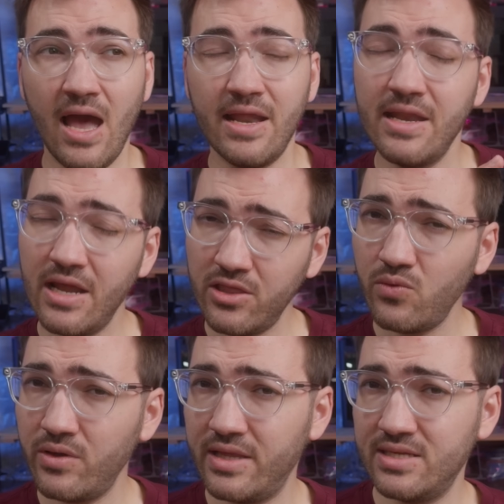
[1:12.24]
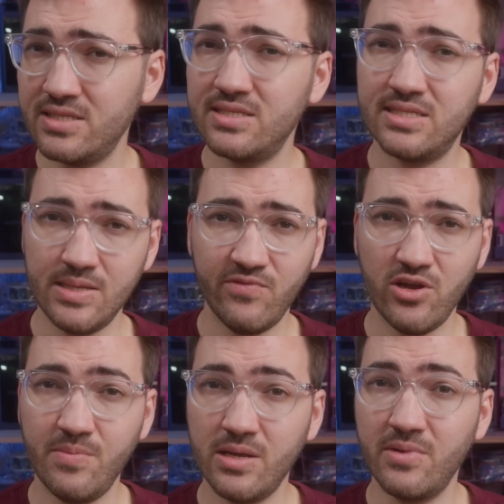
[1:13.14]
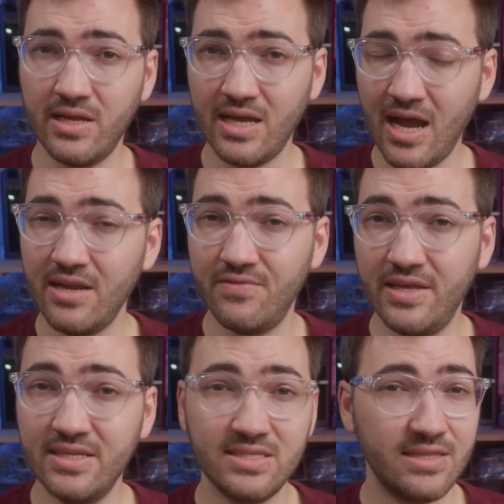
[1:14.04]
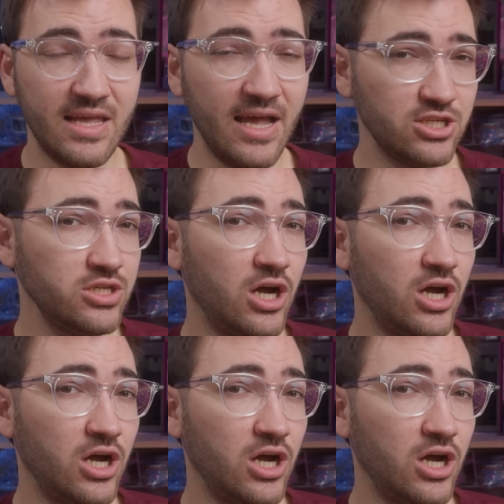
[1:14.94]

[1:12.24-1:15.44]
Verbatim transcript: And another one that doesn't seem very big, but it kind of is, is that they actually